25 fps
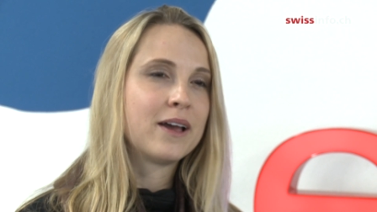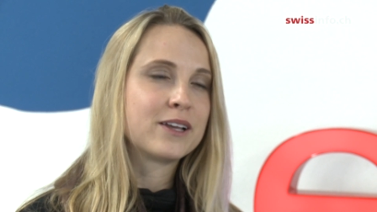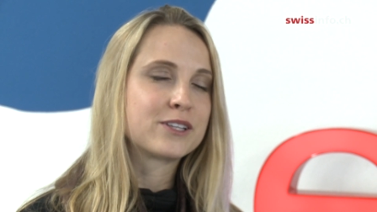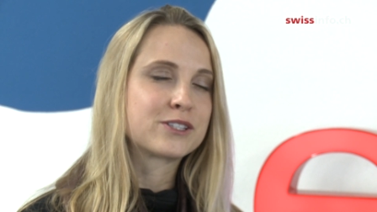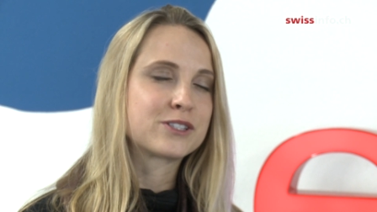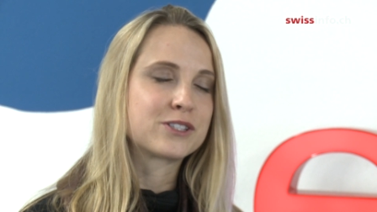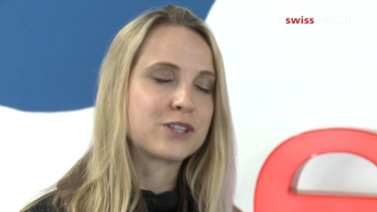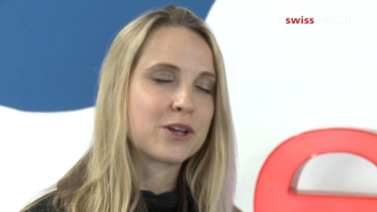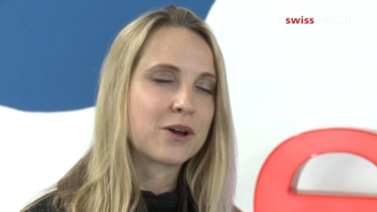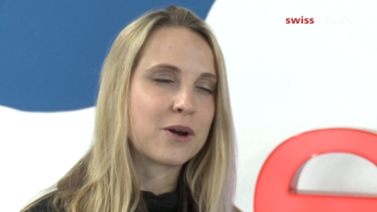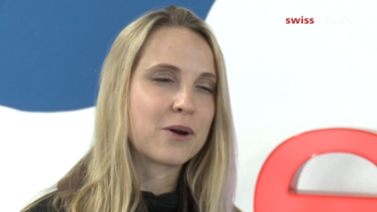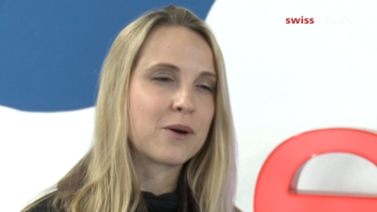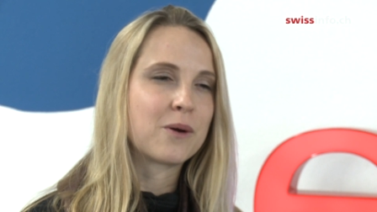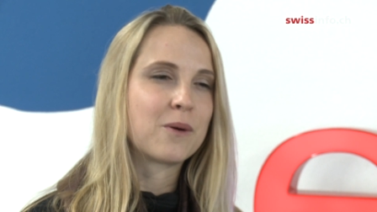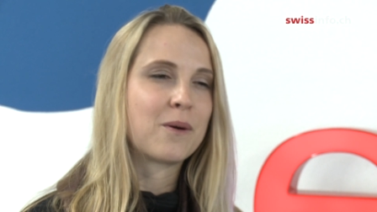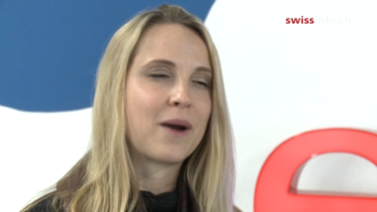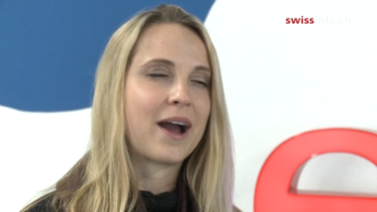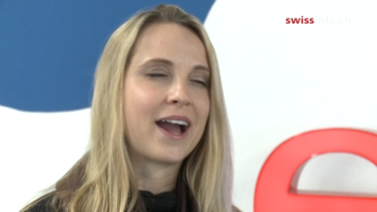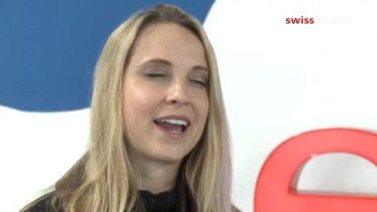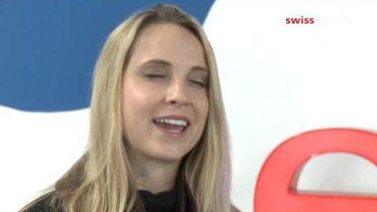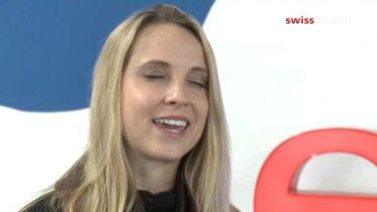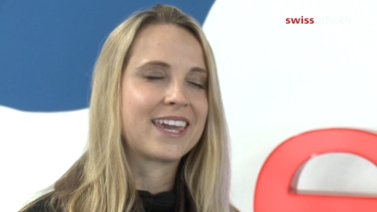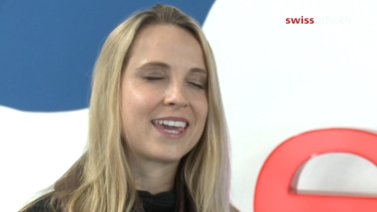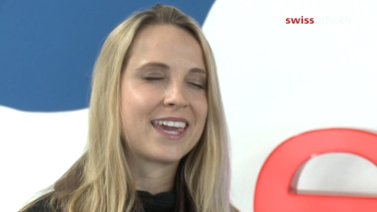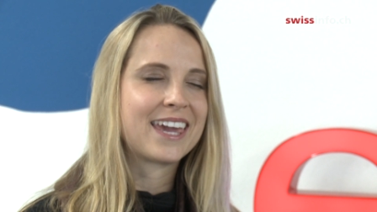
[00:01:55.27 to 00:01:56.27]
So
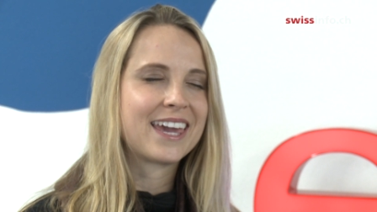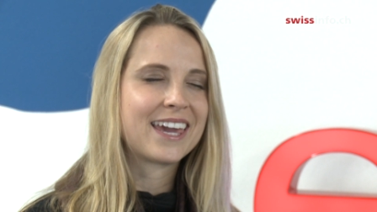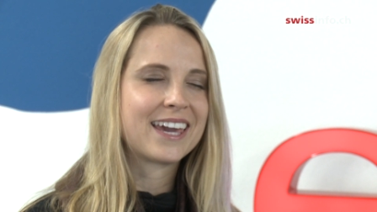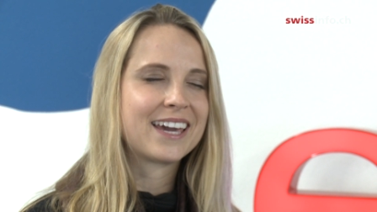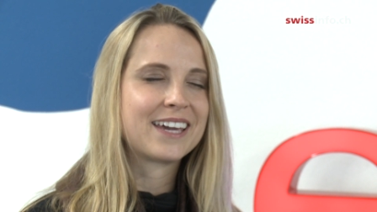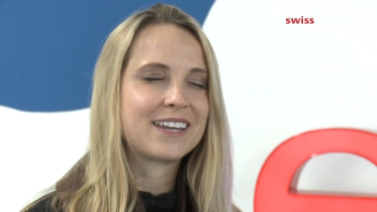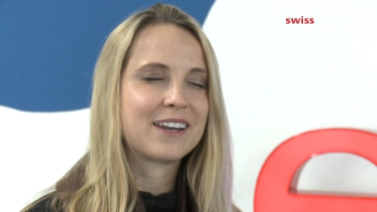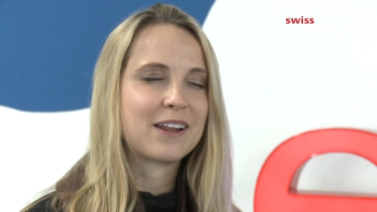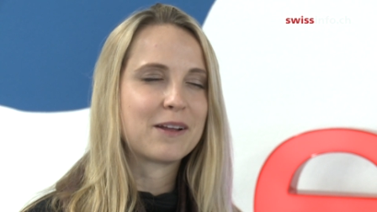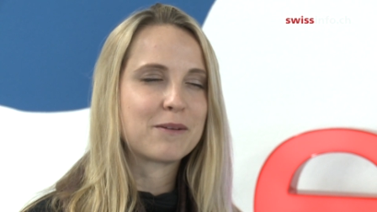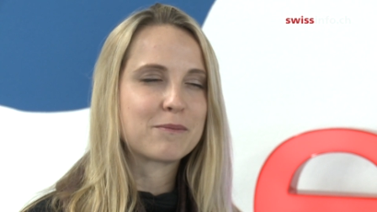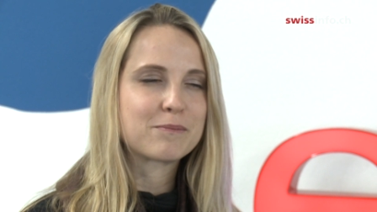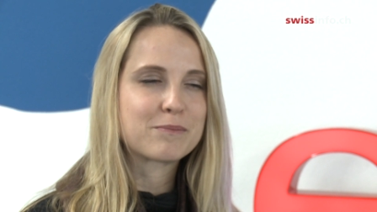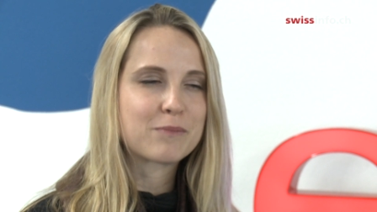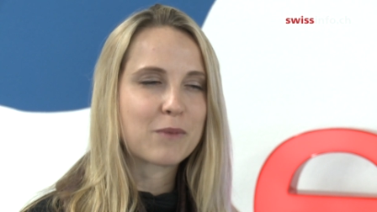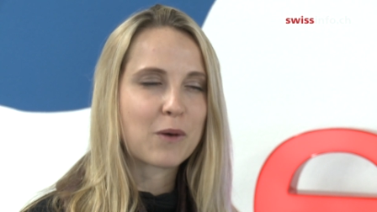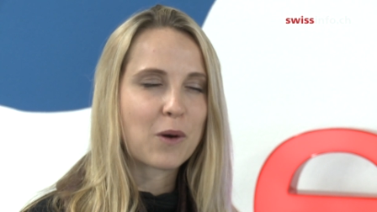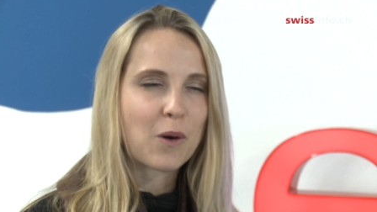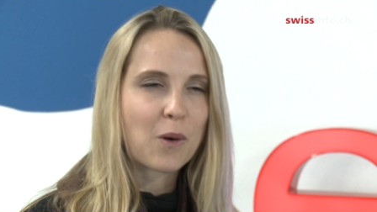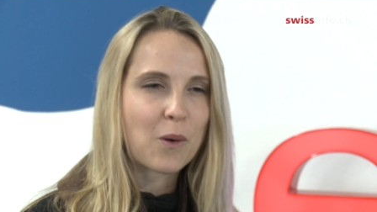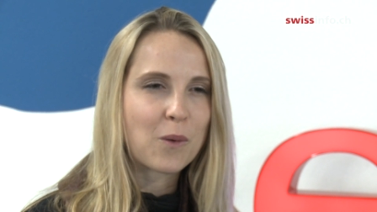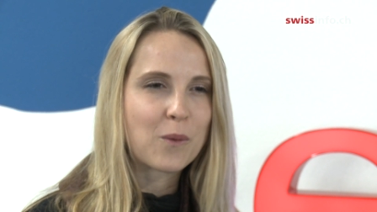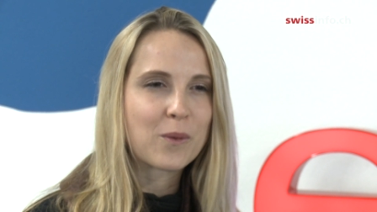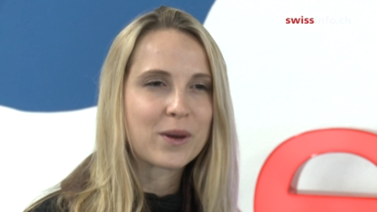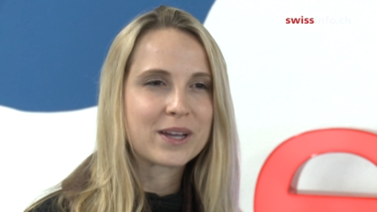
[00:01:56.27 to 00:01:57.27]
I can't
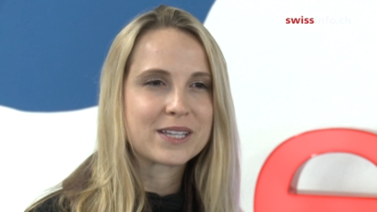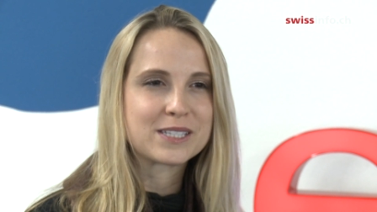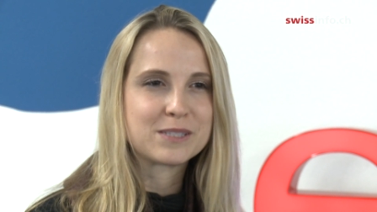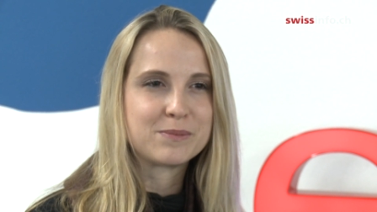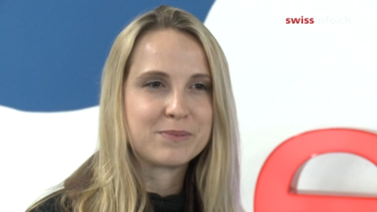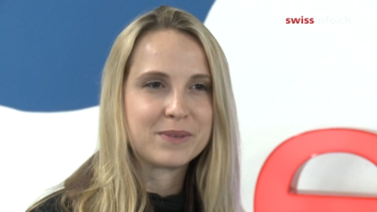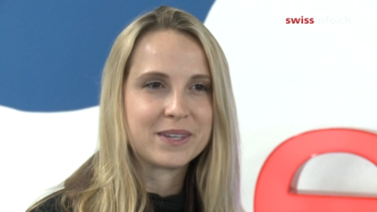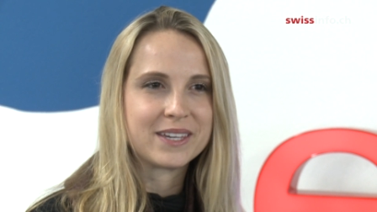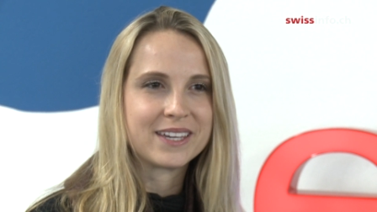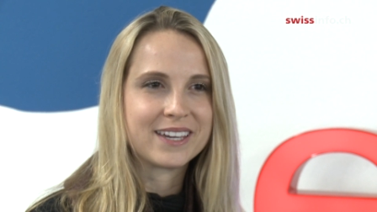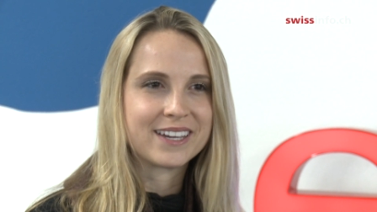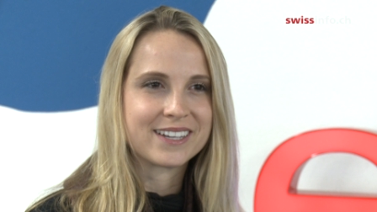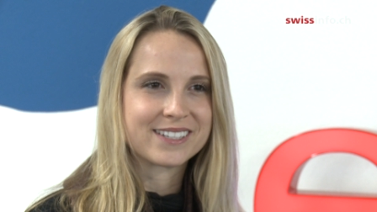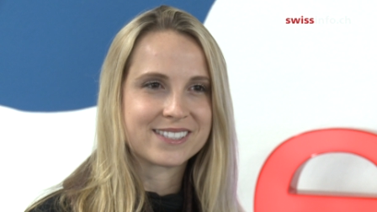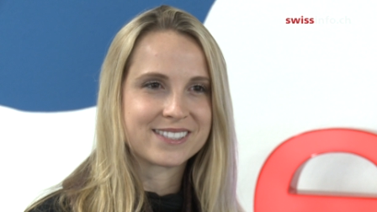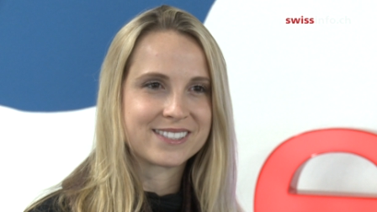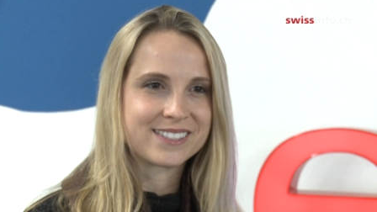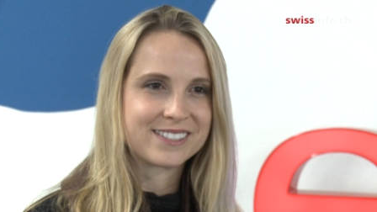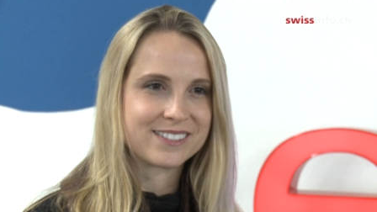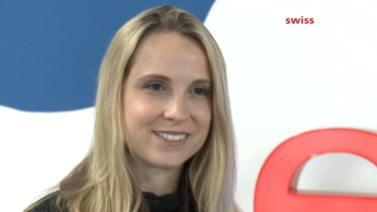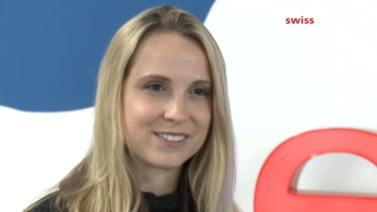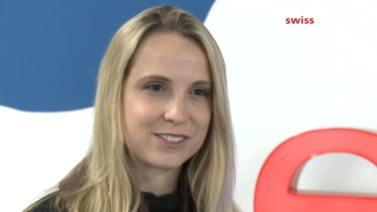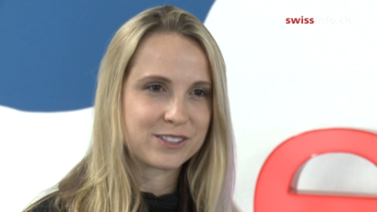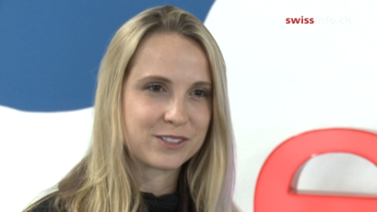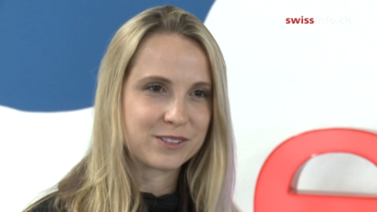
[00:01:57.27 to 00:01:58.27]
always be
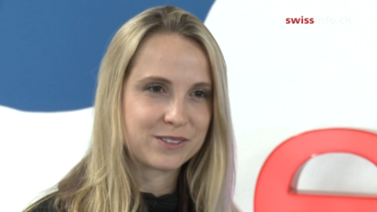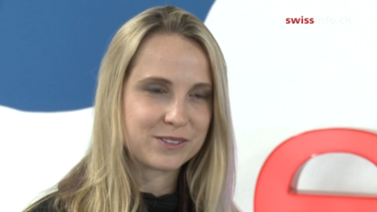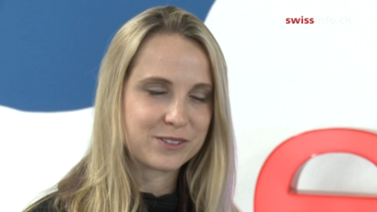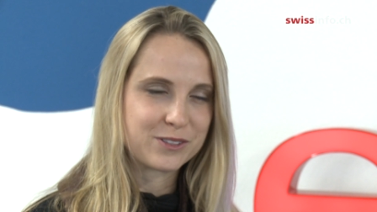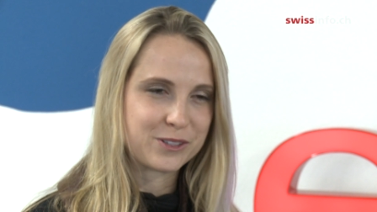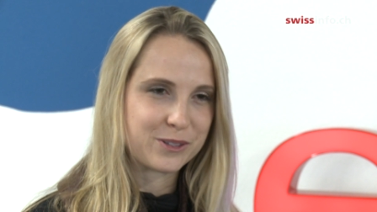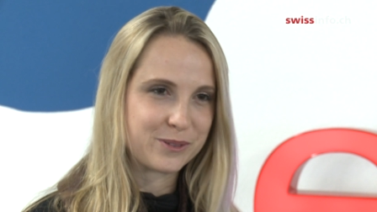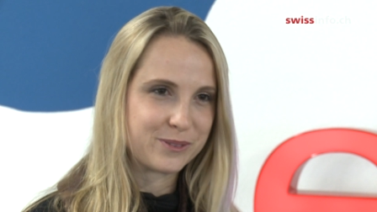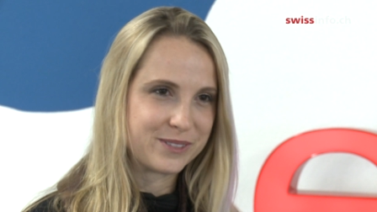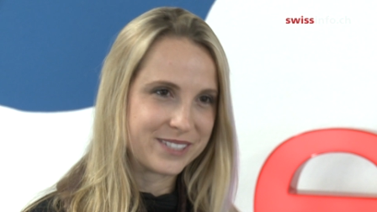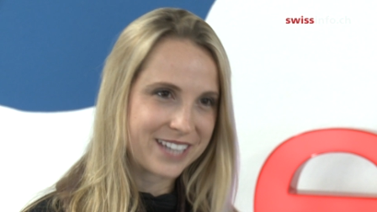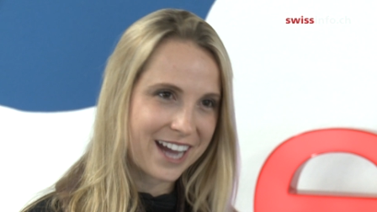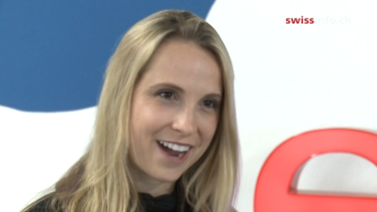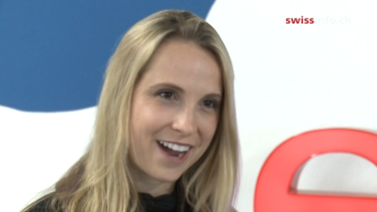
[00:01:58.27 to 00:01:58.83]
as tuned